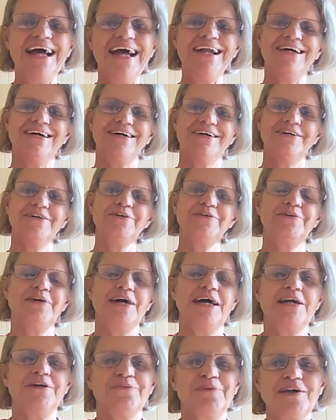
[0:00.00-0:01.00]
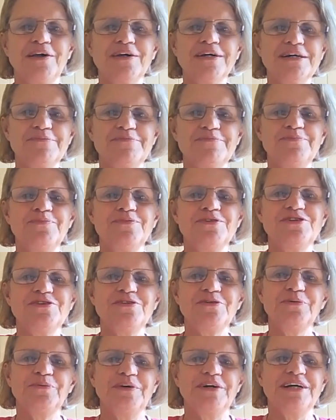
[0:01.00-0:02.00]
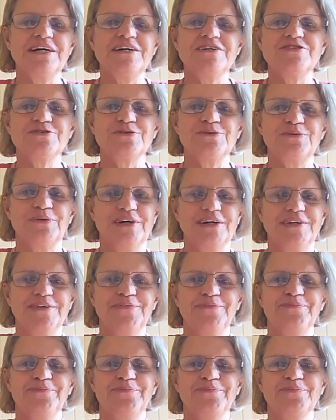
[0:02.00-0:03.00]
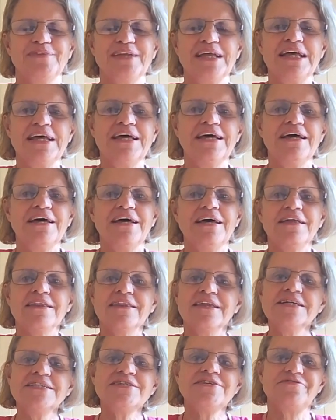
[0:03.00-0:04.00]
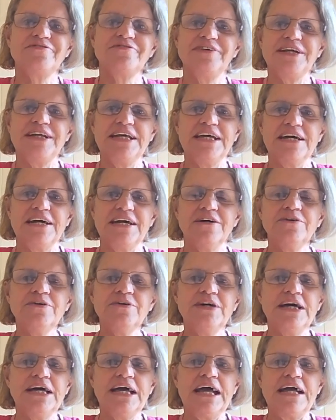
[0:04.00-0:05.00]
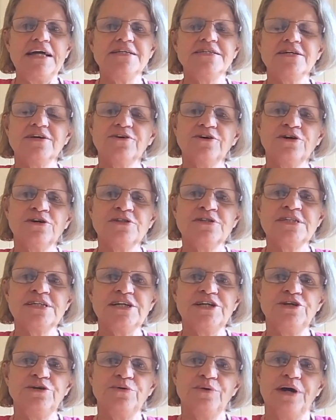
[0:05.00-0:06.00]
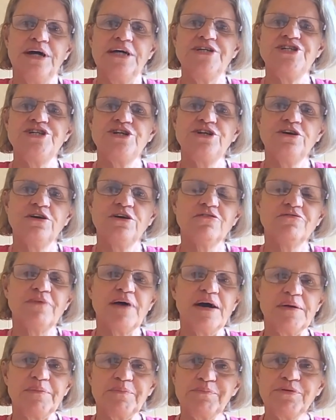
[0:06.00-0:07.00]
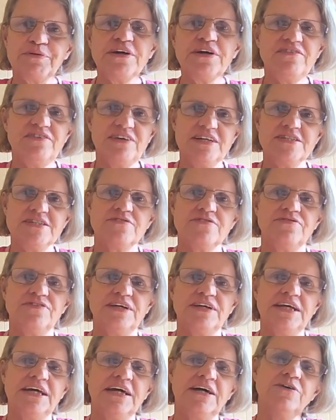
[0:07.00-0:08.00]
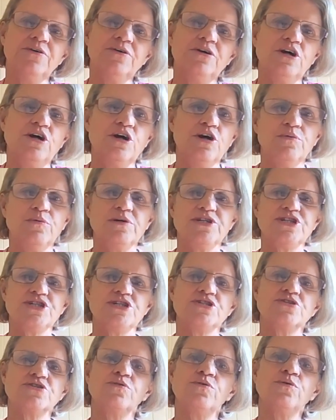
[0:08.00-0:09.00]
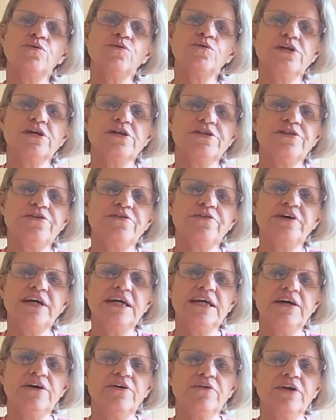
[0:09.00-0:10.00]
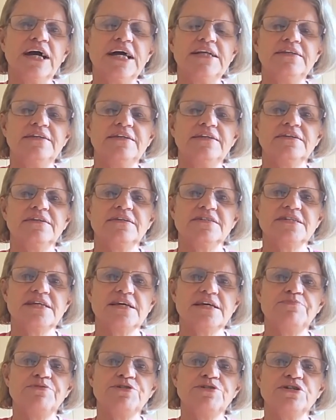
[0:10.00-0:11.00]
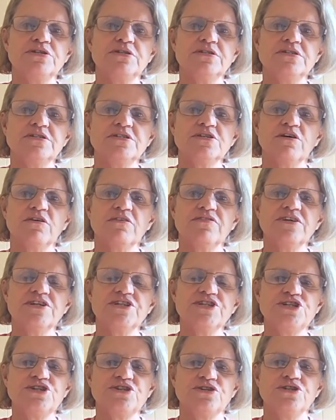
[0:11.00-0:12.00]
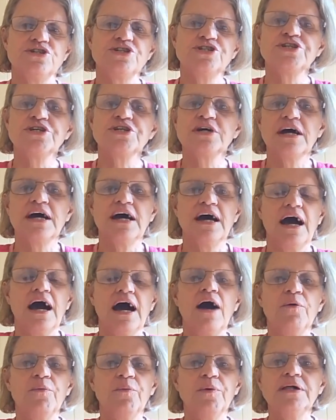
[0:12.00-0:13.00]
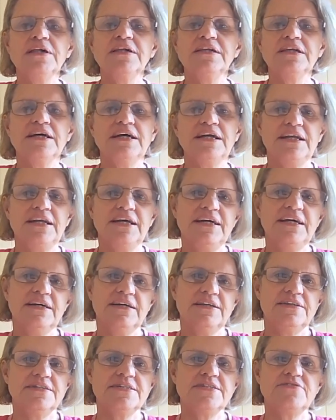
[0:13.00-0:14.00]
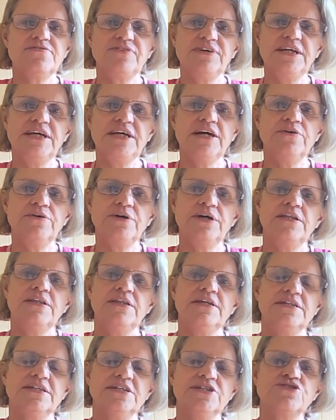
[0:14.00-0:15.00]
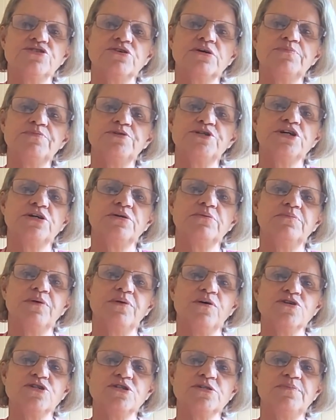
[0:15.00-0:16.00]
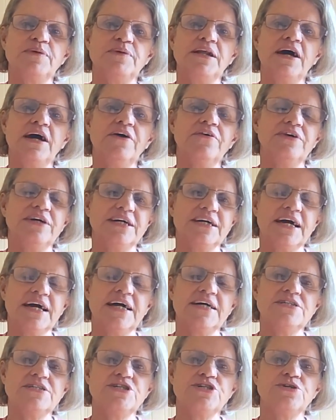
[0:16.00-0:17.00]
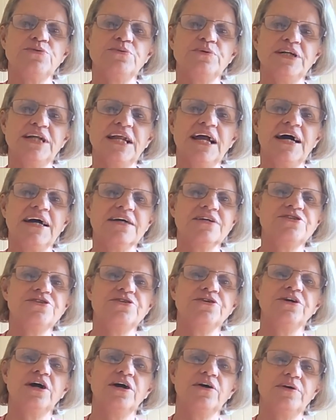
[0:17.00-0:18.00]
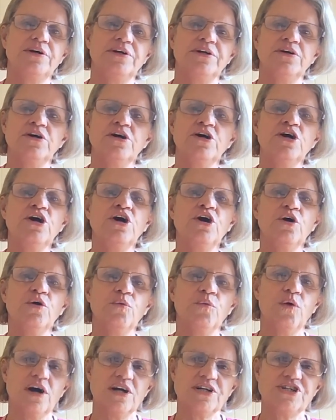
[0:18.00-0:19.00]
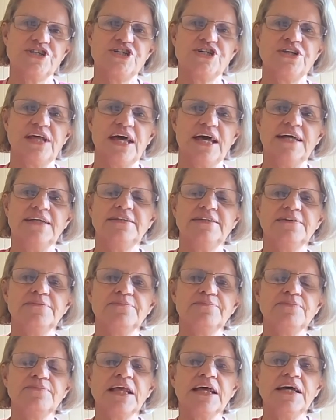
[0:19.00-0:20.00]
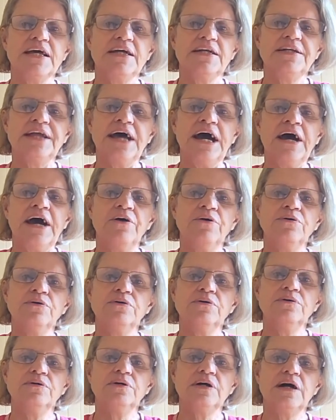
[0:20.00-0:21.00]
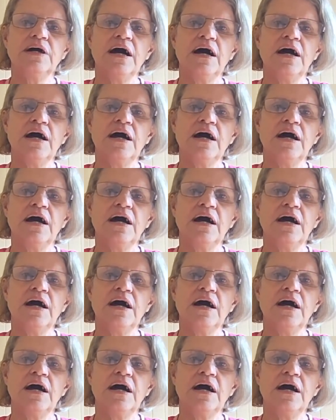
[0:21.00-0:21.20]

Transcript: Hello and welcome to the Widow's Oil. This video is a continuation of my previous video, which is called The Three Great Deceptions of the Church. I will link this video in the description box below in case you would like to go and watch that. Now,